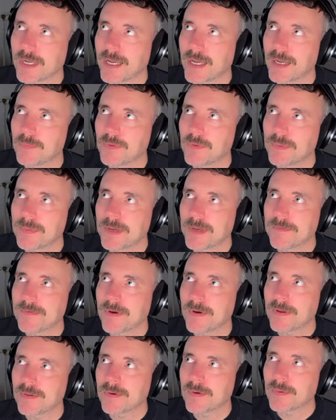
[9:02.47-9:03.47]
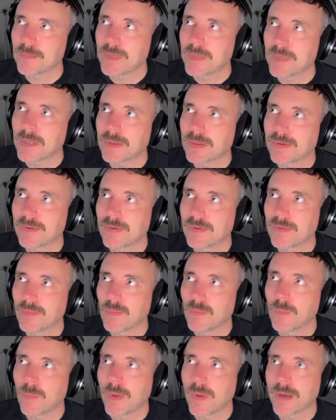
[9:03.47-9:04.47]
I had with my father about
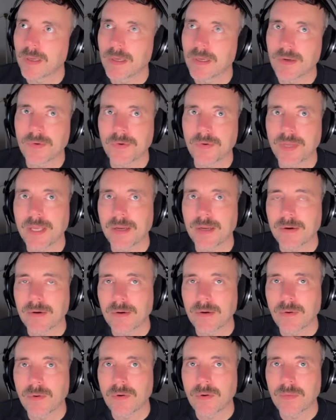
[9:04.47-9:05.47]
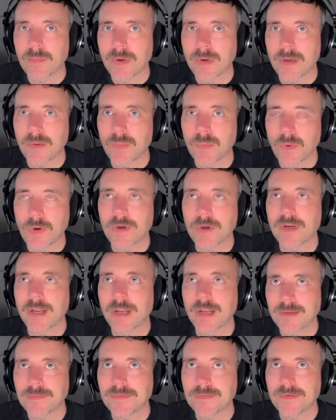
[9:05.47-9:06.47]
my career or my
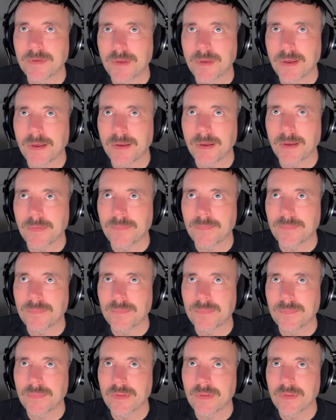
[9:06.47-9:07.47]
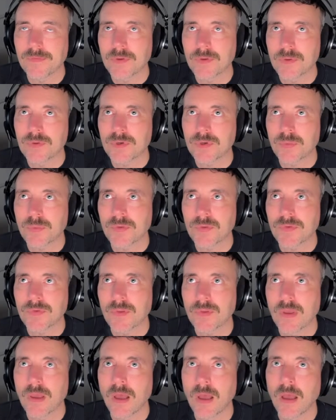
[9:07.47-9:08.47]
work life in the future
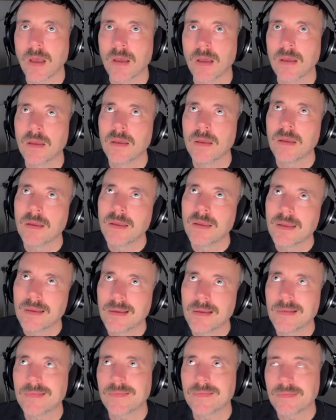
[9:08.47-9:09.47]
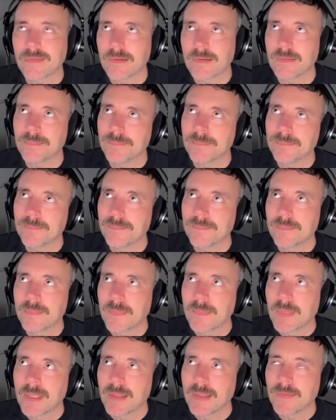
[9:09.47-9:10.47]
was it's
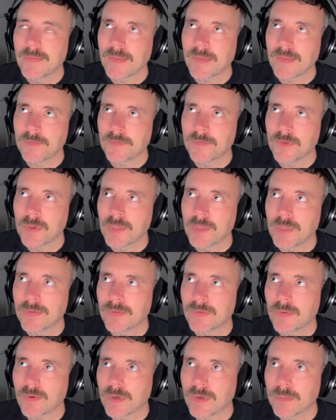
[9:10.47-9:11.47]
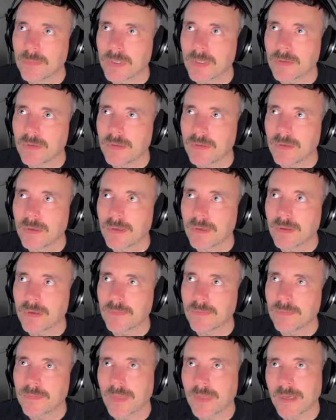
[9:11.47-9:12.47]
kind of a unique story, but
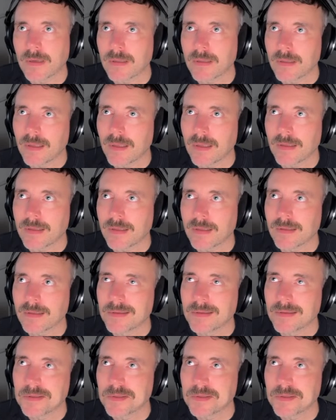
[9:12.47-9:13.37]
yeah, I can